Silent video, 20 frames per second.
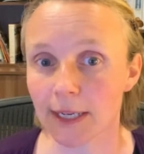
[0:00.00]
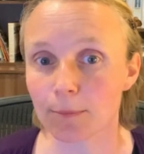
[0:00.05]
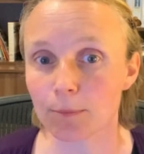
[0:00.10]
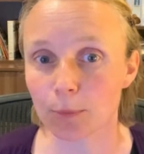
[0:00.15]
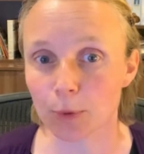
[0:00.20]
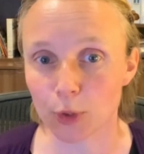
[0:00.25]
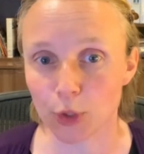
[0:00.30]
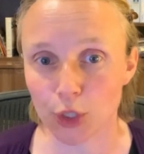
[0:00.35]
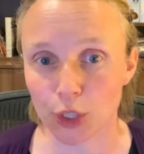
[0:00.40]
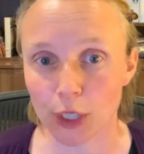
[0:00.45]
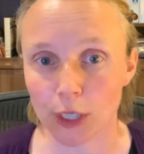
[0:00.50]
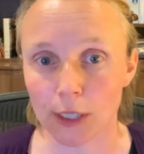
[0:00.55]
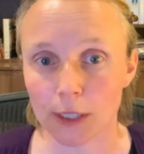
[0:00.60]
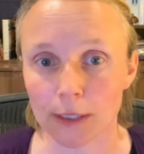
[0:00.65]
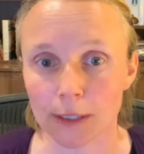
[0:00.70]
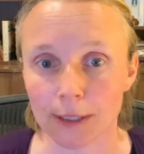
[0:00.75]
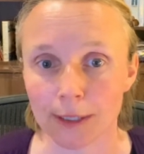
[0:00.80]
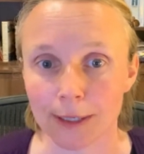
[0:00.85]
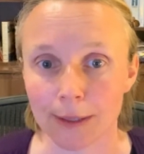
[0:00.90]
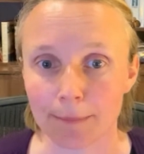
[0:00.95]
temperature
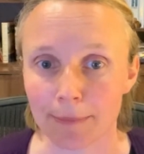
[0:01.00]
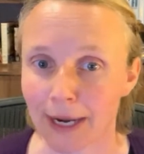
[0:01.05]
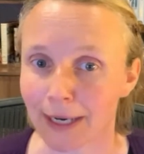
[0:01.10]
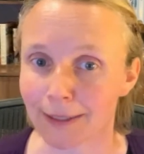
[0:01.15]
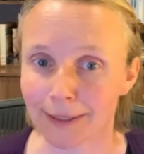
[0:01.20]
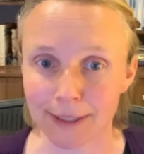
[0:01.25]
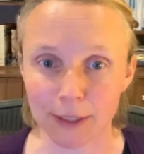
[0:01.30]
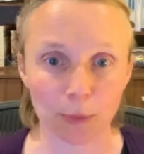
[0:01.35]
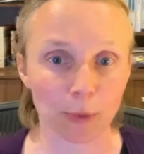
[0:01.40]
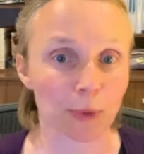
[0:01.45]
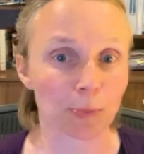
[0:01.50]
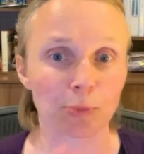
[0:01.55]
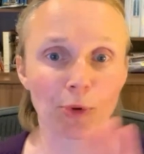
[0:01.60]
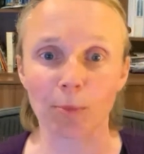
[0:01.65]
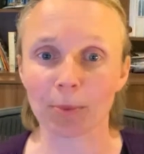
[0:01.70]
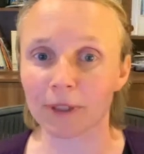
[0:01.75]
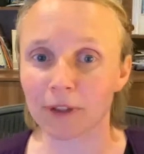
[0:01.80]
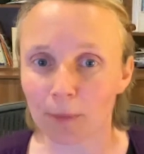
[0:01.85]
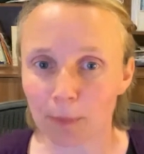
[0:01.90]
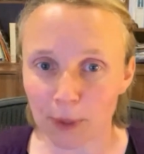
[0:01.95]
magnets, which
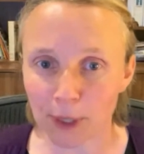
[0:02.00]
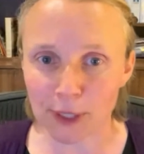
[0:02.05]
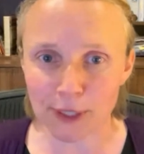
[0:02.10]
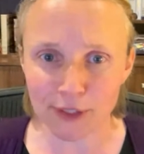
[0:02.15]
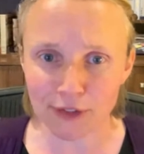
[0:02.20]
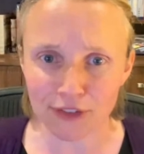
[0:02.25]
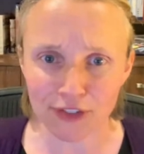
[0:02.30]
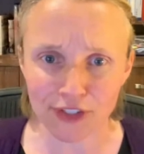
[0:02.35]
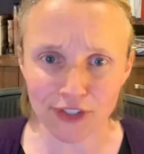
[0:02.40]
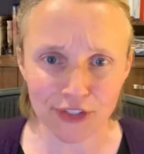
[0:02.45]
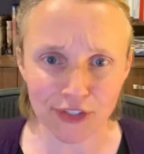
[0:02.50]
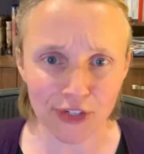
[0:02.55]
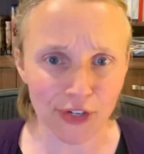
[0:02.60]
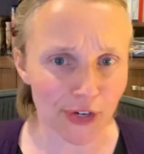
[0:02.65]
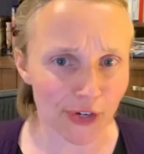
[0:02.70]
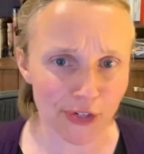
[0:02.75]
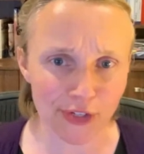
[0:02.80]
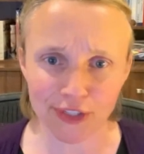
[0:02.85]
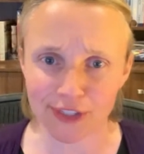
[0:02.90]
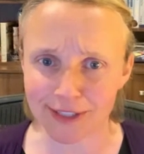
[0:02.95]
probably the person that's
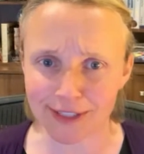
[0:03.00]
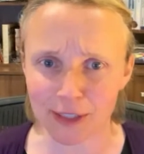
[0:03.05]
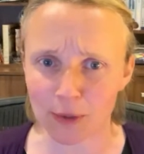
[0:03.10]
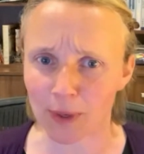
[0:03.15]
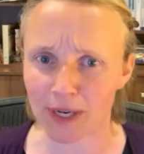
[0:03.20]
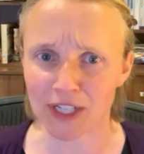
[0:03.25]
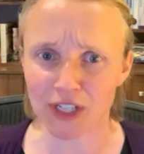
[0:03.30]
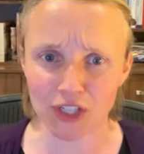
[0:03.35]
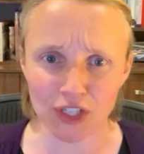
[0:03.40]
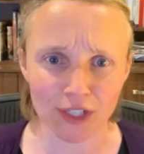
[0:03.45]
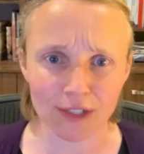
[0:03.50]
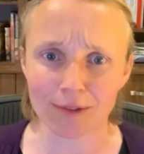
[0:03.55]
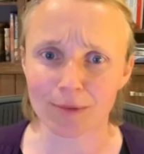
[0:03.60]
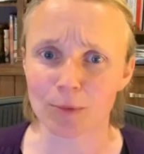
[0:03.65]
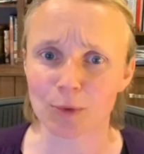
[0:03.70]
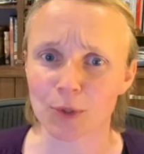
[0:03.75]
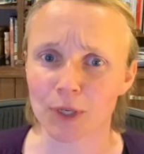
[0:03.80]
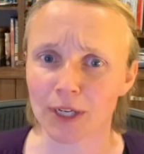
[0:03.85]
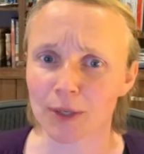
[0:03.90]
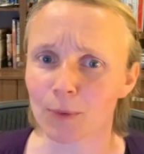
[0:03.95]
asked this question
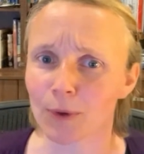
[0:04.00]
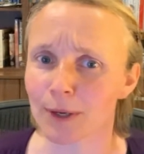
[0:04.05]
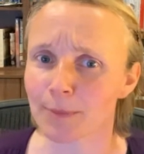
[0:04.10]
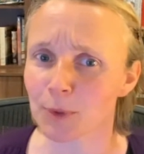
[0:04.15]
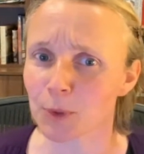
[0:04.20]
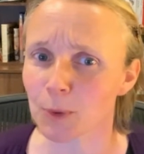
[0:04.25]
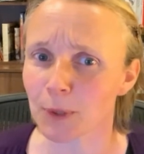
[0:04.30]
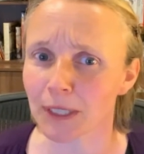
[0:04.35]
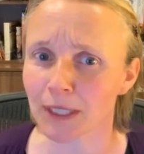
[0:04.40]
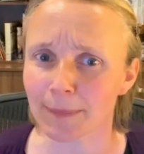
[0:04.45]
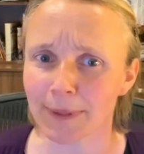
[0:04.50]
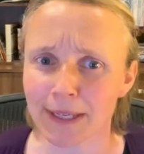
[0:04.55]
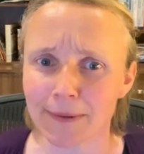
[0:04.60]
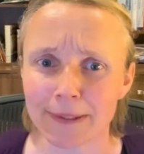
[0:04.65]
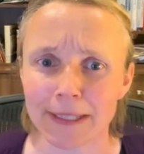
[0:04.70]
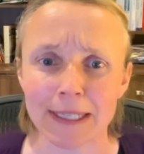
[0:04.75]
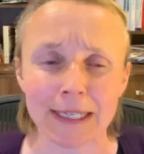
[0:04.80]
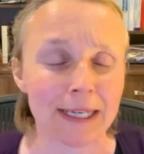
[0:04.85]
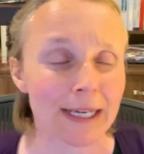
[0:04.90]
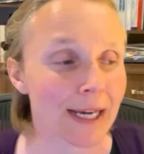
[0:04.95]
will know what I'm talking
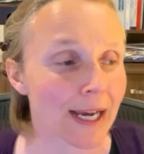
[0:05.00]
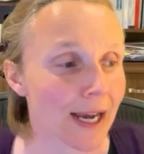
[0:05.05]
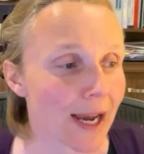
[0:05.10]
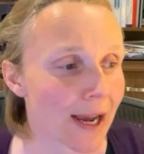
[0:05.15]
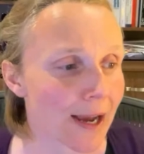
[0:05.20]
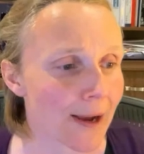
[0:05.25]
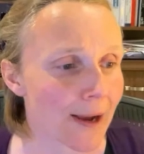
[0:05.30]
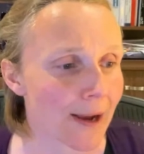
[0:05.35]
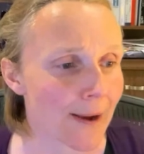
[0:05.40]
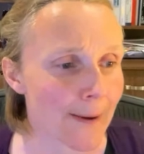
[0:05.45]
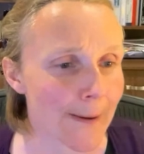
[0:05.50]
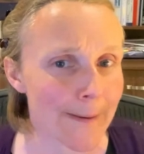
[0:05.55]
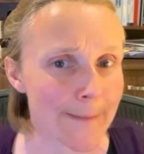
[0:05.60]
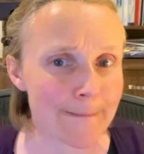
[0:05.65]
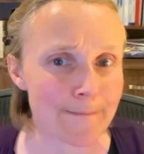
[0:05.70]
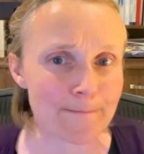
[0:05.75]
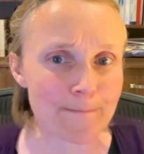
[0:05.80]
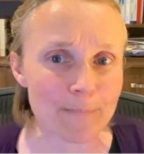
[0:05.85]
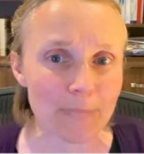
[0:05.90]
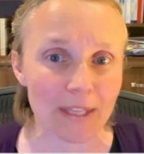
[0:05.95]
about.
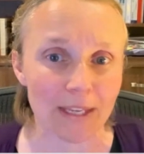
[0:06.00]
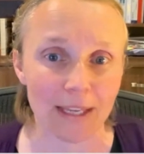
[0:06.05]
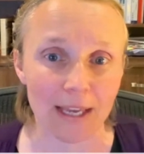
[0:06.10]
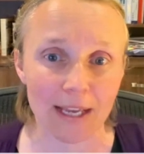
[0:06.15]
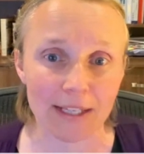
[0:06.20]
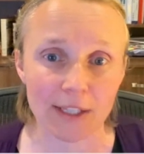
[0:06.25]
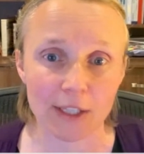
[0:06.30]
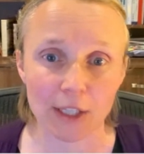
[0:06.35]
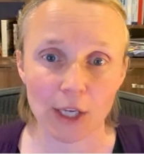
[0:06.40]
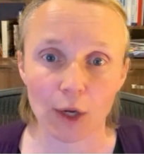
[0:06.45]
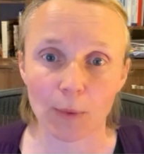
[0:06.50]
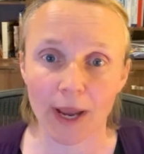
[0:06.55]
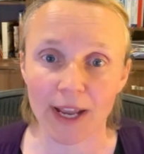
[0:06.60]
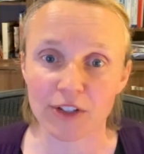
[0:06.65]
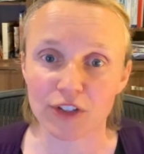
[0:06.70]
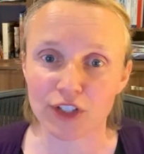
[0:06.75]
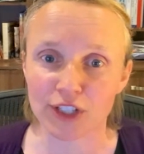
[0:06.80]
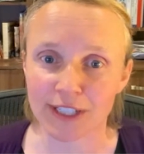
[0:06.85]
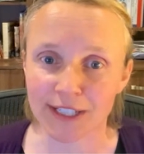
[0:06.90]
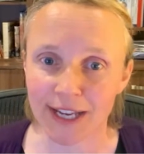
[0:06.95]
And
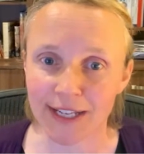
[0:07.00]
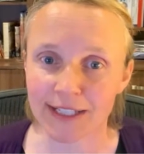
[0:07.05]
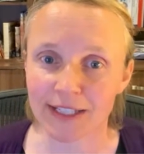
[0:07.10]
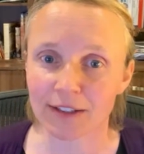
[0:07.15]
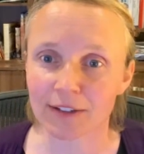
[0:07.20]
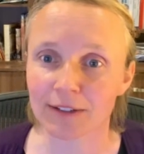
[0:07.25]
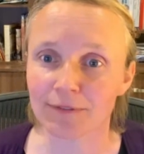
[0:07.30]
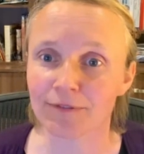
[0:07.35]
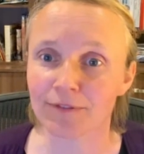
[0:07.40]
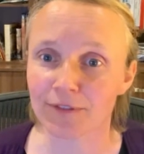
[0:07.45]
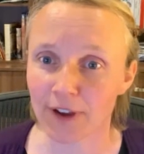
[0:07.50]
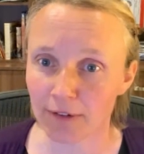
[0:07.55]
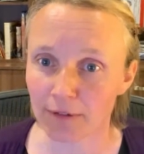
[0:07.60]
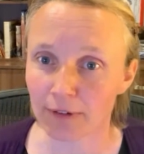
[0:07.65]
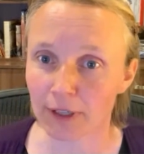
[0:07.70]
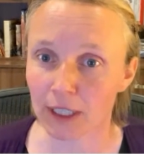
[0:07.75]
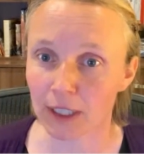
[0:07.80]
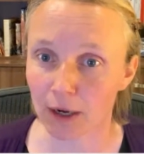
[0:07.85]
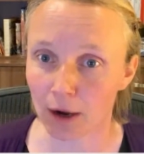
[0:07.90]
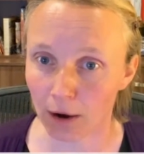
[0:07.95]
just getting the
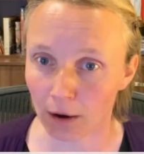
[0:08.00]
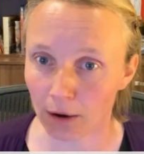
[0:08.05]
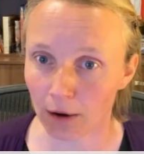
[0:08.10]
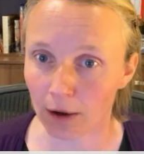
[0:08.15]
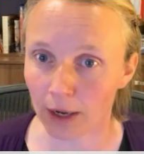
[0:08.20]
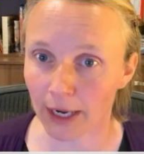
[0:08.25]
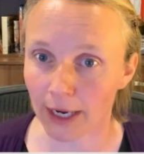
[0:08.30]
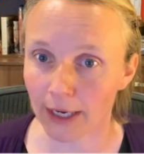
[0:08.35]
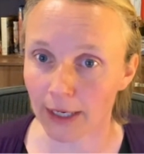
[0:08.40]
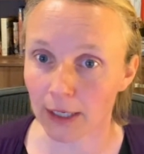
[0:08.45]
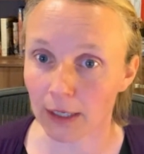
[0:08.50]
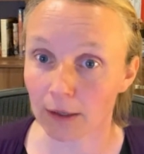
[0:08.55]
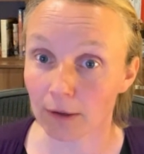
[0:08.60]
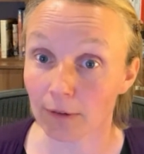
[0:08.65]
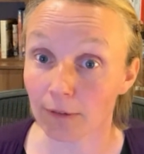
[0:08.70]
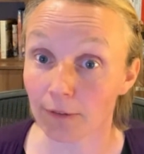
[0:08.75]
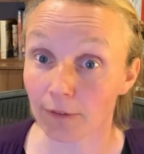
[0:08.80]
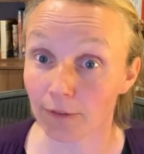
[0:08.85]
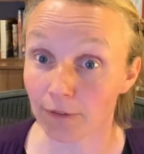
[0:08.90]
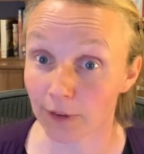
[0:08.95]
very high
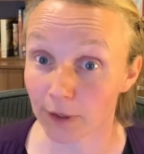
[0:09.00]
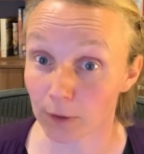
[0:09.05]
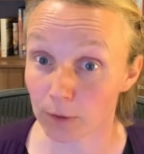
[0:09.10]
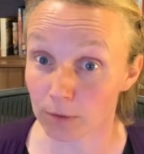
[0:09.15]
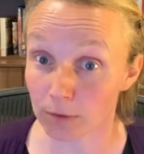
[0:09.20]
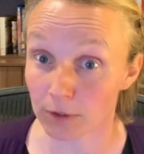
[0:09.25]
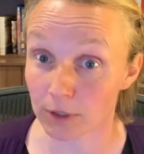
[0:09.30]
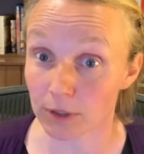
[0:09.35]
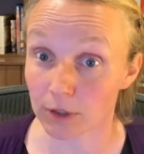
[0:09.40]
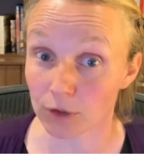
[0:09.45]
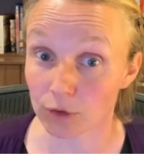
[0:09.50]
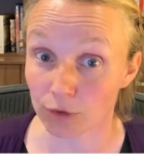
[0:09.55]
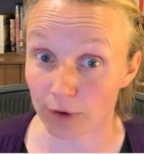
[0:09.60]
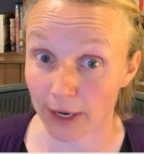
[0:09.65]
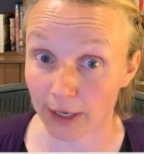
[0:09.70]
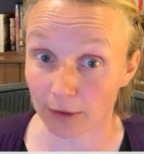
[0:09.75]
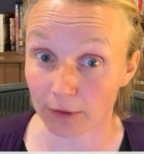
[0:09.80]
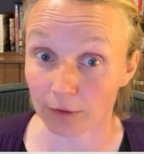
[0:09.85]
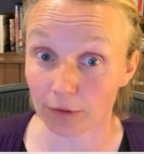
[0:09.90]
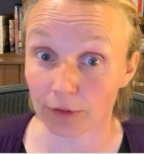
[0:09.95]
field
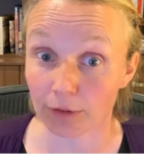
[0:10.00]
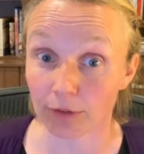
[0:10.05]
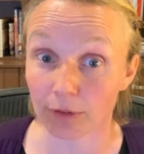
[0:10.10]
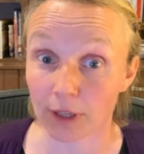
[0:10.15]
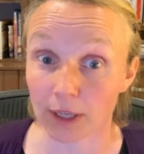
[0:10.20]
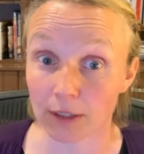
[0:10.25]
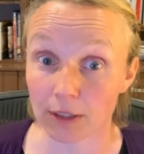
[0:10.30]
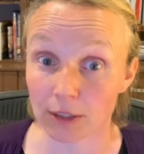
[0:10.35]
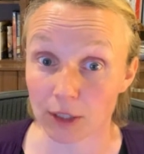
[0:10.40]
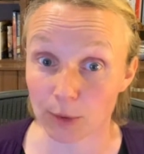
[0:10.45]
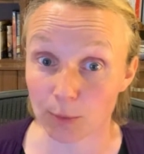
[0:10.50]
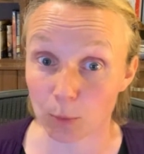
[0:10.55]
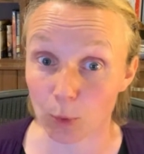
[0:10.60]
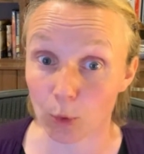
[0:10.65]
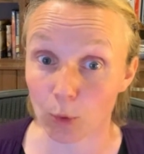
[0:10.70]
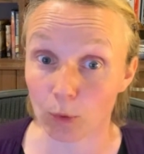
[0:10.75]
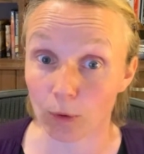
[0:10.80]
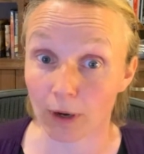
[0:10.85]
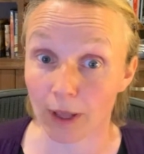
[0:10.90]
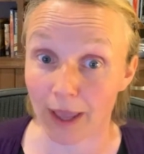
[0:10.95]
strength in a
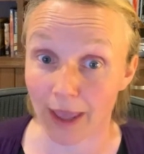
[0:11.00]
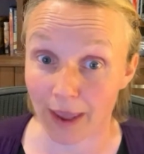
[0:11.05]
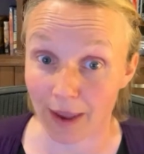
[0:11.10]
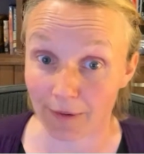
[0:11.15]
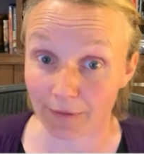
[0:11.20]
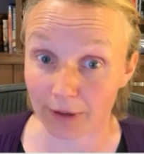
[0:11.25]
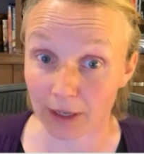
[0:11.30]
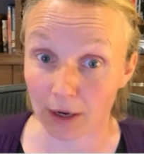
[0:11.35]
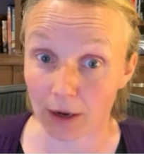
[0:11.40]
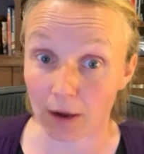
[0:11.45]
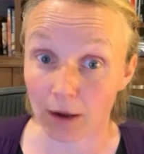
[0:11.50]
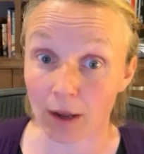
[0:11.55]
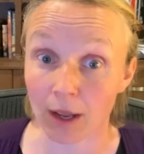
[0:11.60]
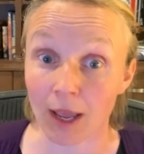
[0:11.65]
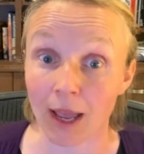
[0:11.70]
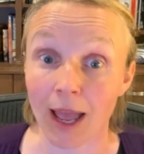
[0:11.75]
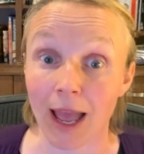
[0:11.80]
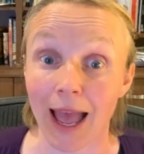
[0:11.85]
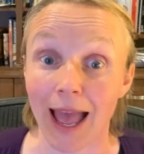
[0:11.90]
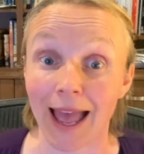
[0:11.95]
small area
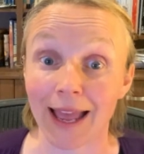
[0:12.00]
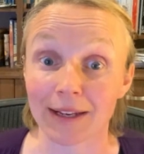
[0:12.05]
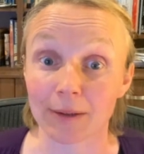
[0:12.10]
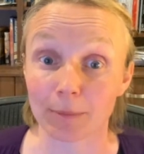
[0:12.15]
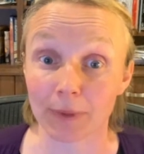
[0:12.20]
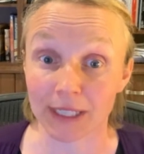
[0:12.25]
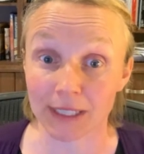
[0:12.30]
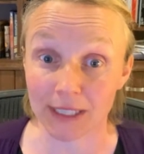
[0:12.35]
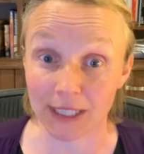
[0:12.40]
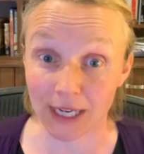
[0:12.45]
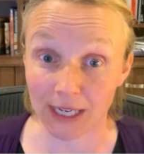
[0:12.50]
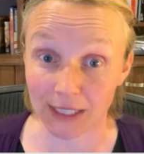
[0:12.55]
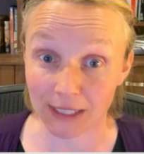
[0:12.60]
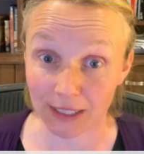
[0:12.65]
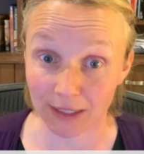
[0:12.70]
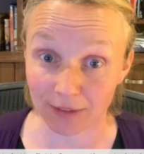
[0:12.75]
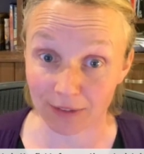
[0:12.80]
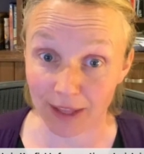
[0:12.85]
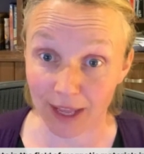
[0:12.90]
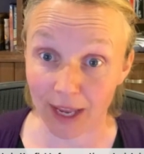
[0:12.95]
and
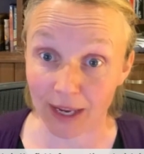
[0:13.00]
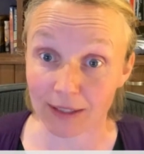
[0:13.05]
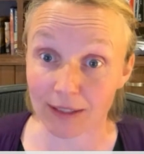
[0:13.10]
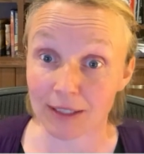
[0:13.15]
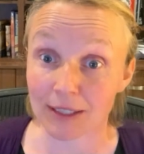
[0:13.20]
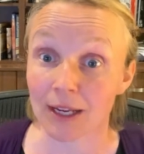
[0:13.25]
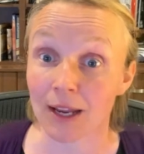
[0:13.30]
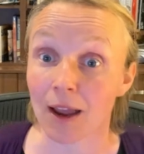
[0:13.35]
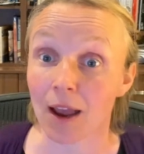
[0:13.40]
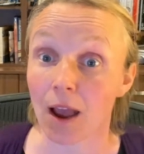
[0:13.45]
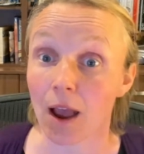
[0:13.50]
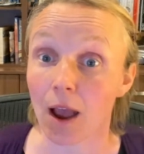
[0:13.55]
maintaining that